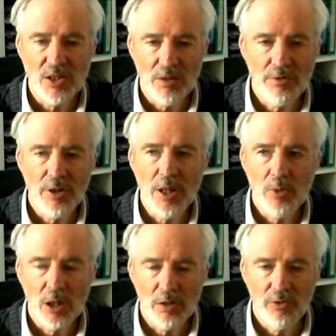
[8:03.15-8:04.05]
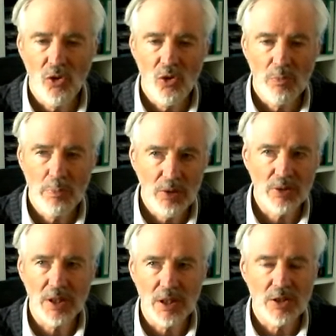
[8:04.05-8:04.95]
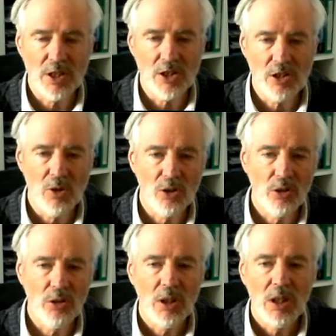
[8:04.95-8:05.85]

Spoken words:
framework for building such a model